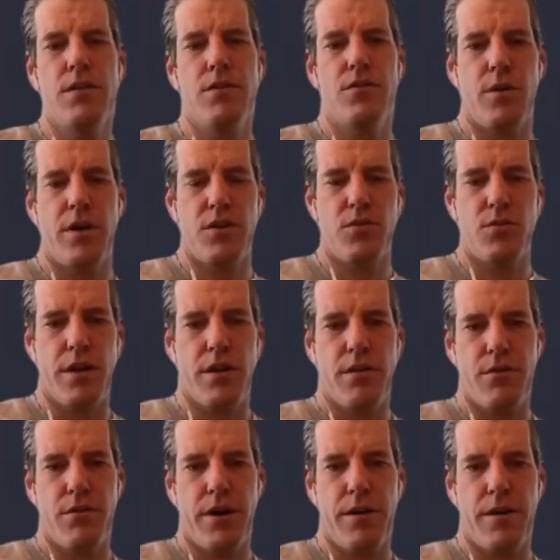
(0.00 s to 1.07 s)
and
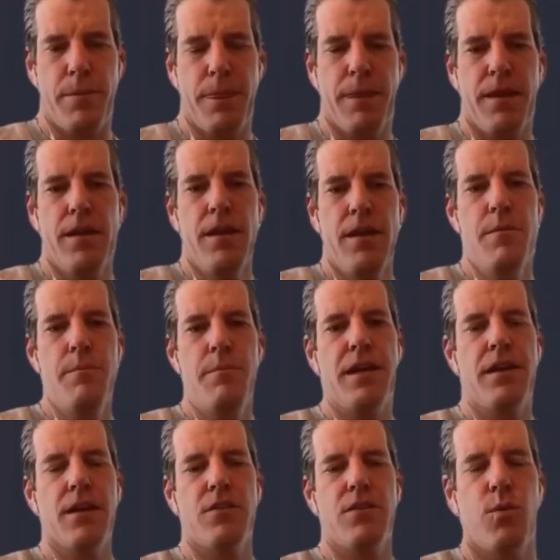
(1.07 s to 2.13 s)
2023.
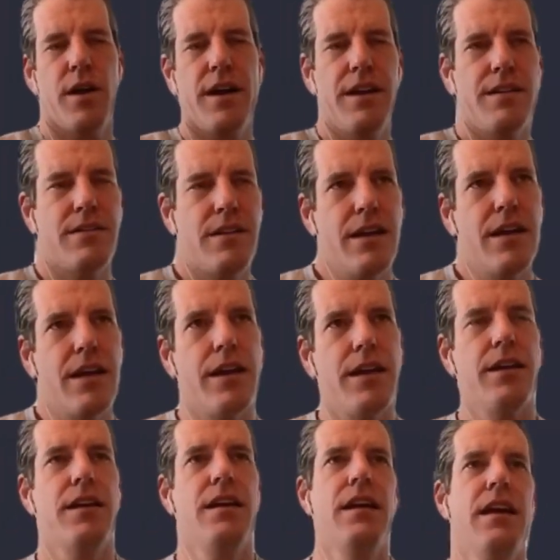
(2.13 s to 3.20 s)
Because what it
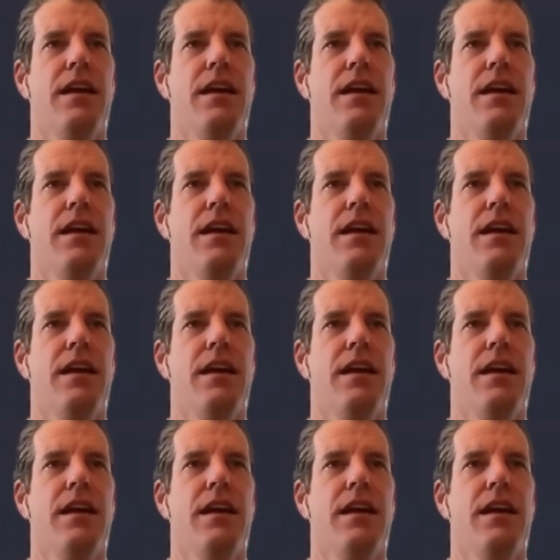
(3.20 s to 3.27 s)
did